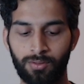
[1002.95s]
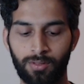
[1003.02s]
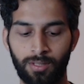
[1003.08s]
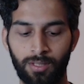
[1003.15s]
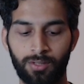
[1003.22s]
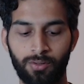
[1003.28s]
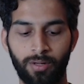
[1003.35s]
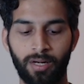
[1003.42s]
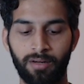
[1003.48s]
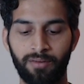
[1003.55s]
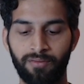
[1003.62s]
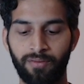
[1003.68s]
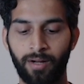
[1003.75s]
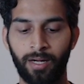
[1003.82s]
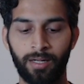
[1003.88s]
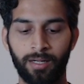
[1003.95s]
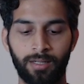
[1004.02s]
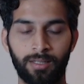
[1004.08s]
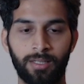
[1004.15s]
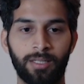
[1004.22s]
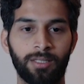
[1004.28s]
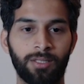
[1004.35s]
So let's go ahead and find a
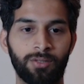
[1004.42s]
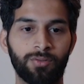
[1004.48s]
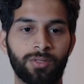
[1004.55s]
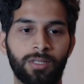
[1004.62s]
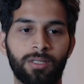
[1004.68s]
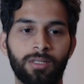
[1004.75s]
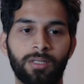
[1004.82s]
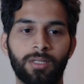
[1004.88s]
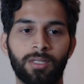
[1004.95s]
delete user.